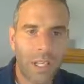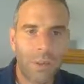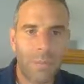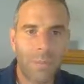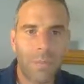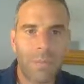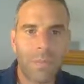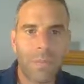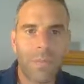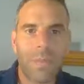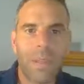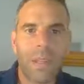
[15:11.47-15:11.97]
there
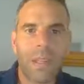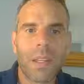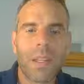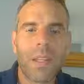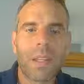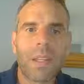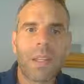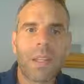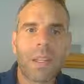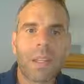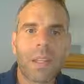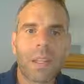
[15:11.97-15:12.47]
we go.
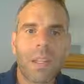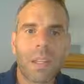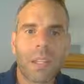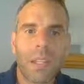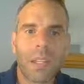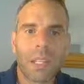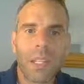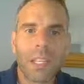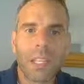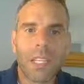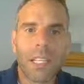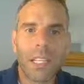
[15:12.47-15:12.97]

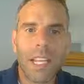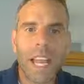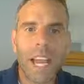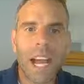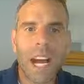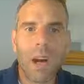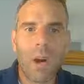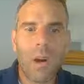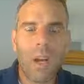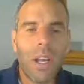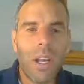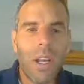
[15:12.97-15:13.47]

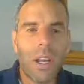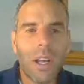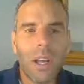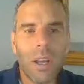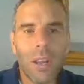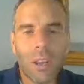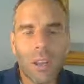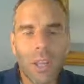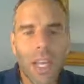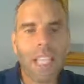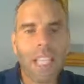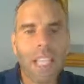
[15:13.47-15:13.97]
Now,
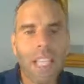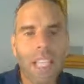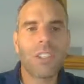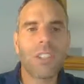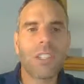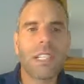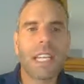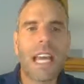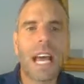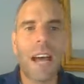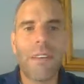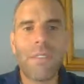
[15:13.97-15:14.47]

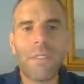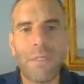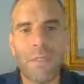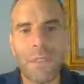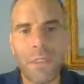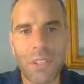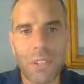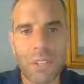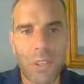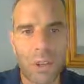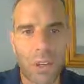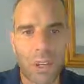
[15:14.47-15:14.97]
that's just
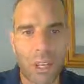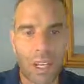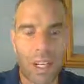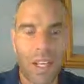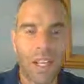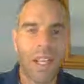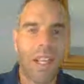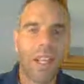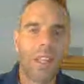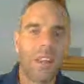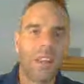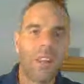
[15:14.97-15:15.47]
half of the
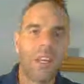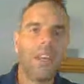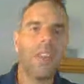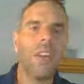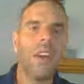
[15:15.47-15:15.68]
story.